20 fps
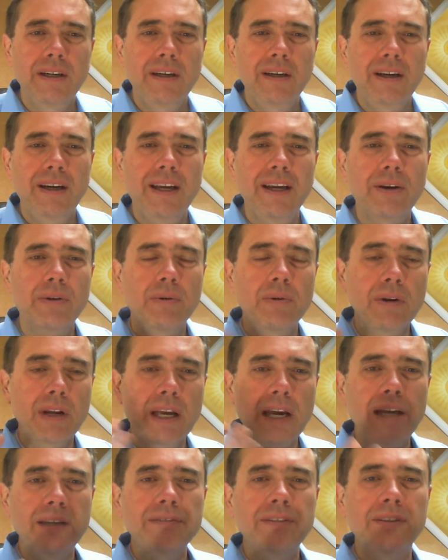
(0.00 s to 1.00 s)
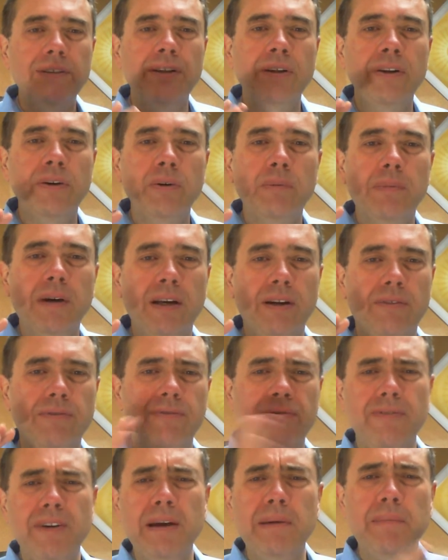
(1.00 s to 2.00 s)
inculcated in you by your
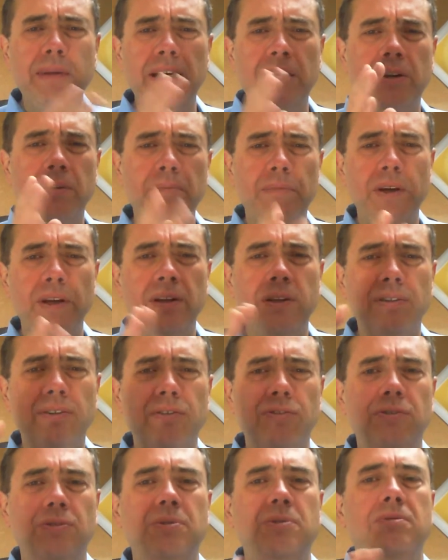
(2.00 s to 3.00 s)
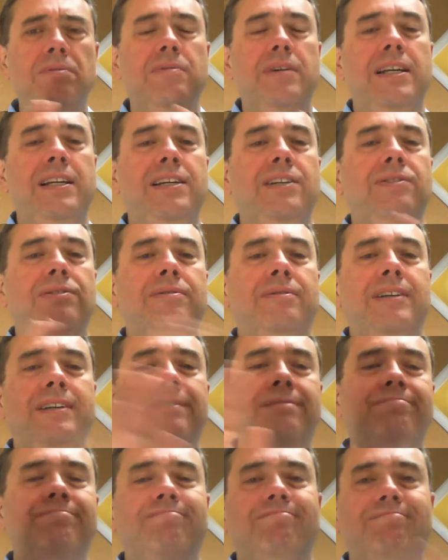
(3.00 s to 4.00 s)
family, community, school, religion,
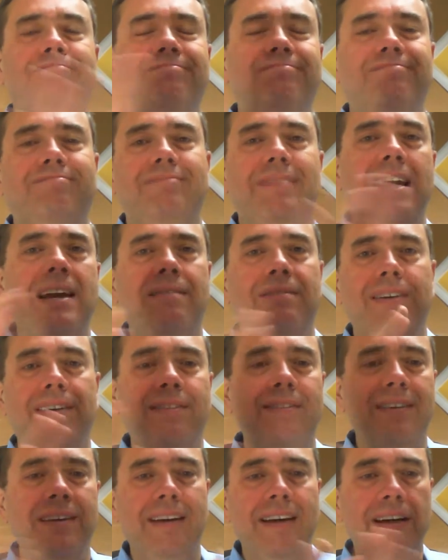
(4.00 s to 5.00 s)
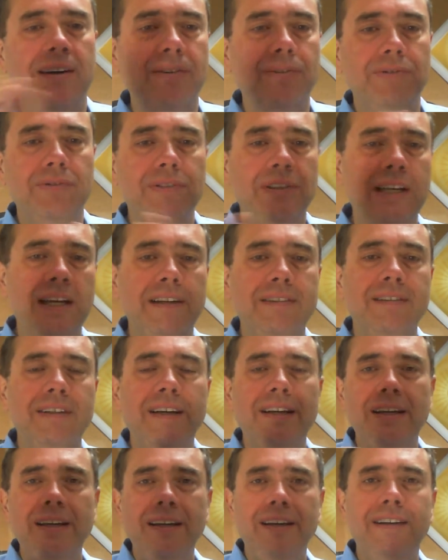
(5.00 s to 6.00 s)
and everything else that
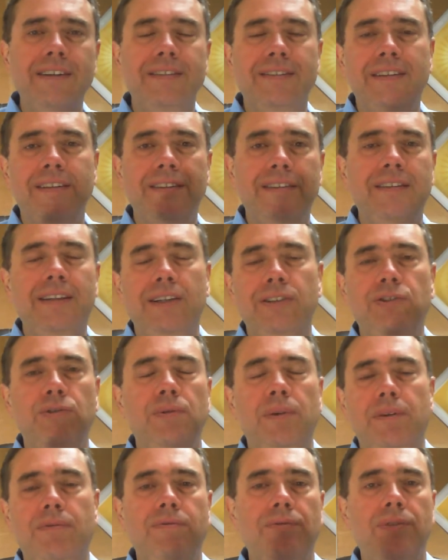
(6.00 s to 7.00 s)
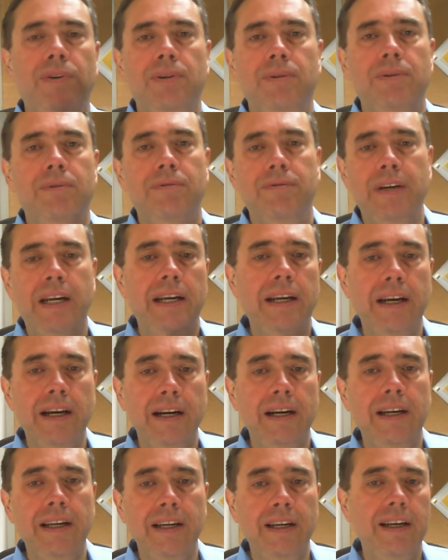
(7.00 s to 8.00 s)
is in touch with you very
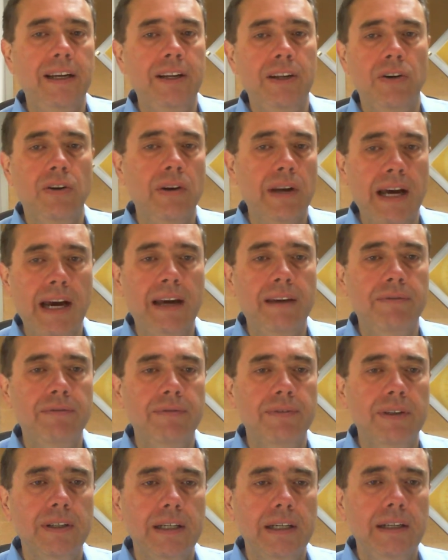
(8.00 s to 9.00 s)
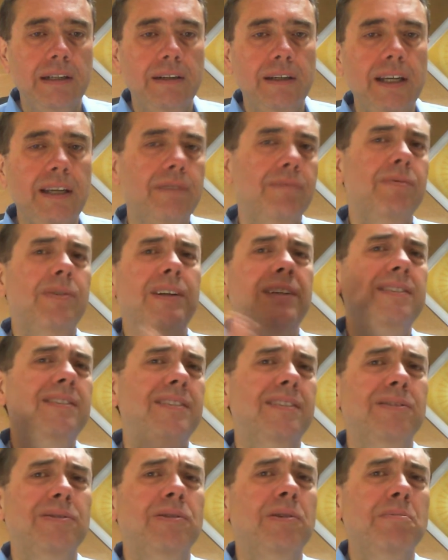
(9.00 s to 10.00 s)
early in your life. Like, for
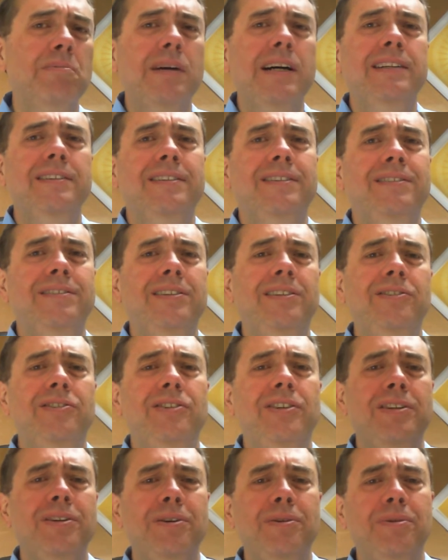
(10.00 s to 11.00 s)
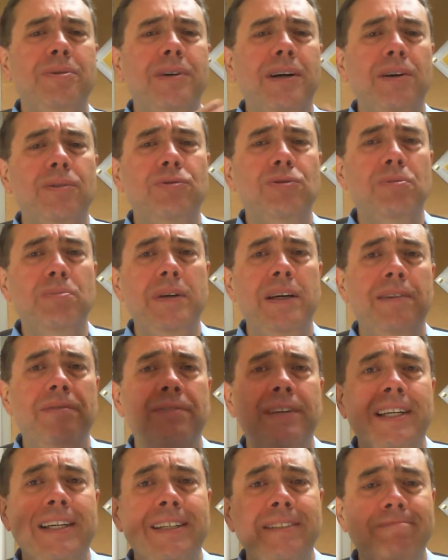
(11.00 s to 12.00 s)
instance, your mother teaching you how to be a
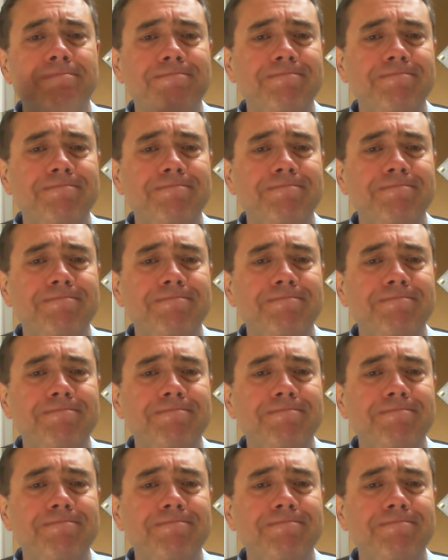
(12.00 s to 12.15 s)
vegan.